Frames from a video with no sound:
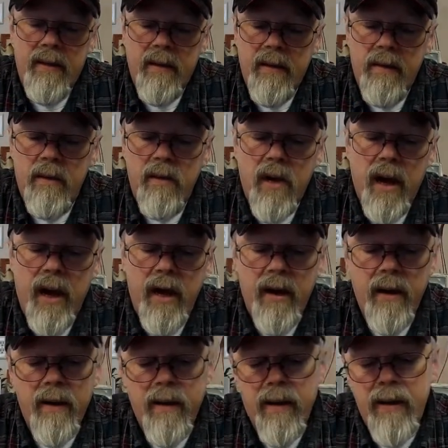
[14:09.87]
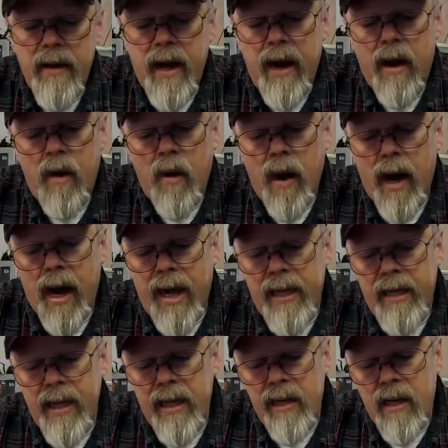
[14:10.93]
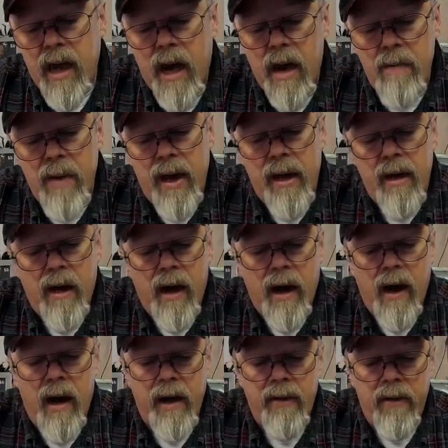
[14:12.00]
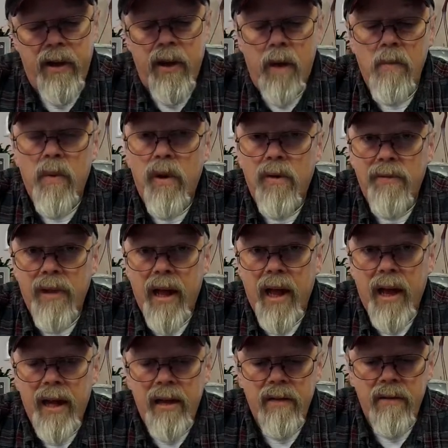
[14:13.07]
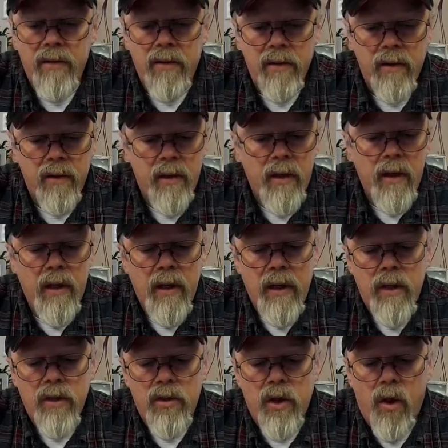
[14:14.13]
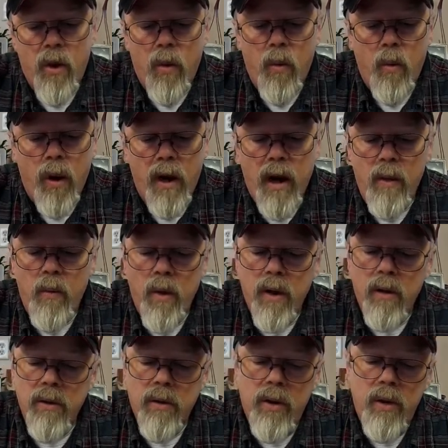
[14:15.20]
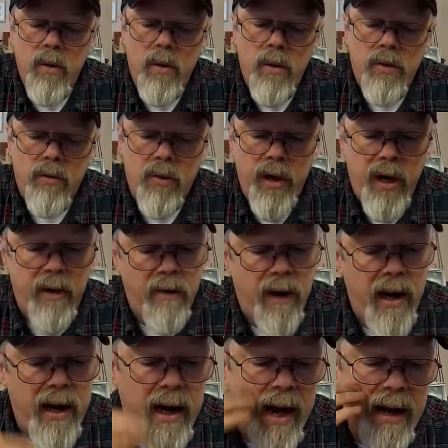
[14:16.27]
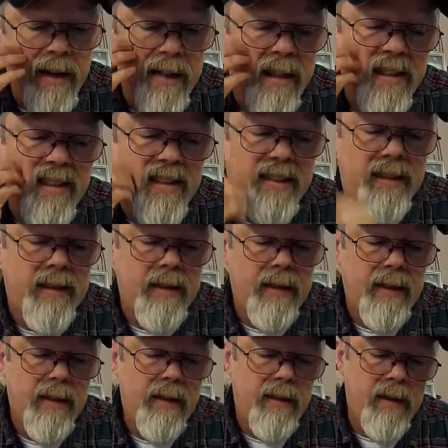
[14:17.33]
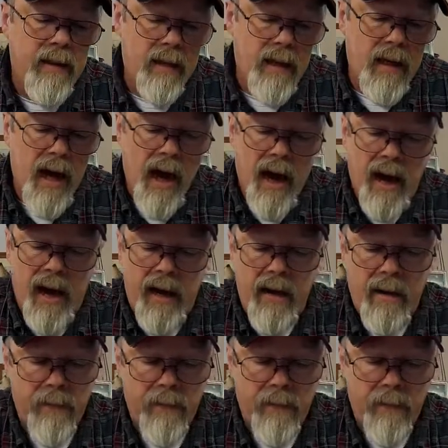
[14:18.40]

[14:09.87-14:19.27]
Okay, now I did comment on the number of lines, so what I will do is read right out of this guide.